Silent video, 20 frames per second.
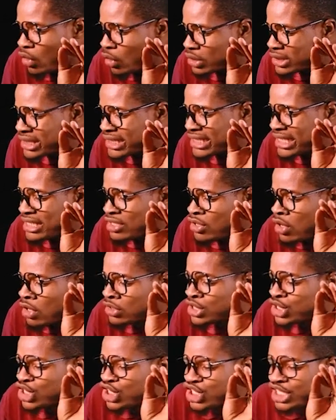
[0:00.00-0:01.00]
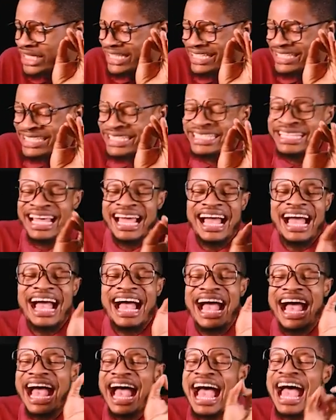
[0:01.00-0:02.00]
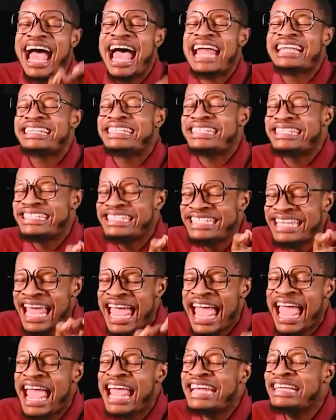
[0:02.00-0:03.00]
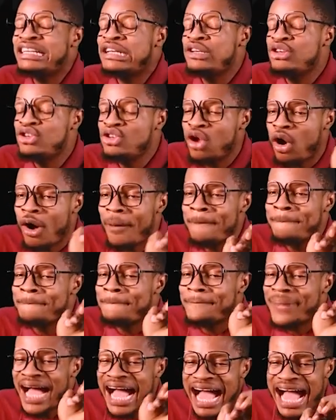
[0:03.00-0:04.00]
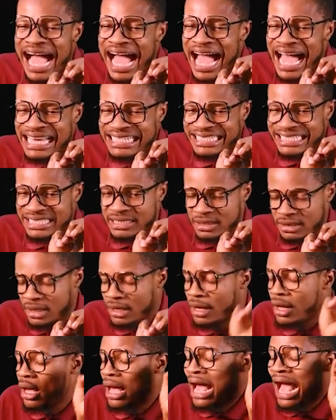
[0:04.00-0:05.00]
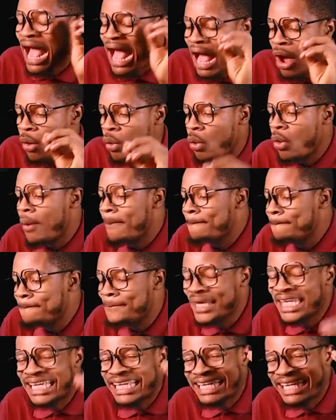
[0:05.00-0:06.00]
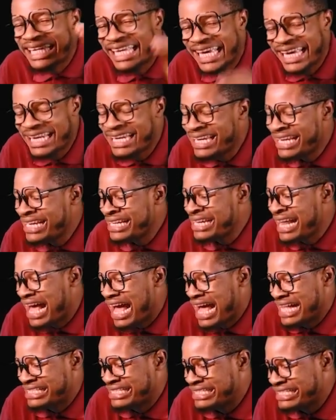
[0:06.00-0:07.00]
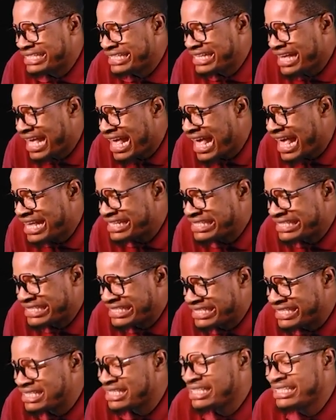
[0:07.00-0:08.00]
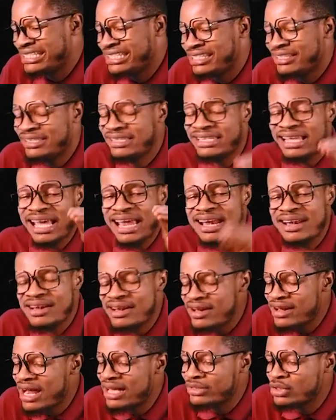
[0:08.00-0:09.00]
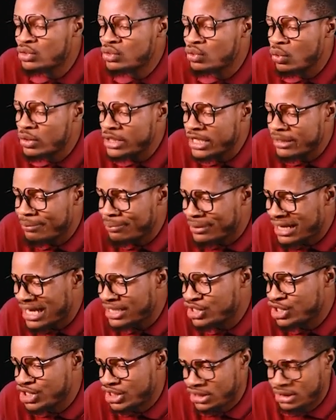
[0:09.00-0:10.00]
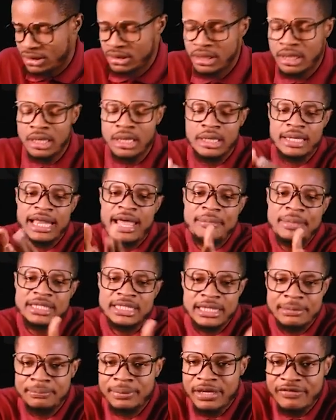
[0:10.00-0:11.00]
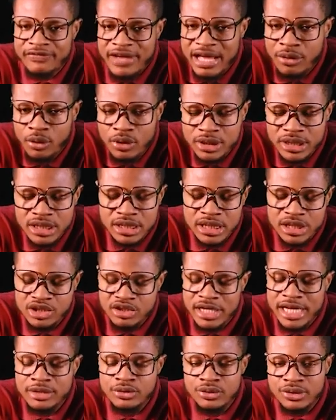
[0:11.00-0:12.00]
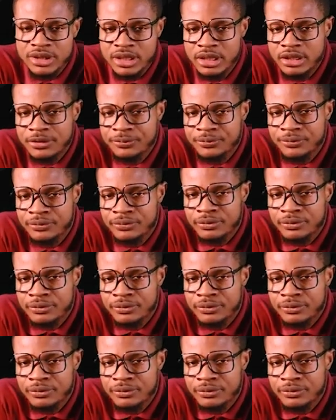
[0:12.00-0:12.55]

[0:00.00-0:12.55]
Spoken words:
continuous chain are then numbered. How? Beginning at the end, nearest to the branching. Let me simplify what this is trying to say.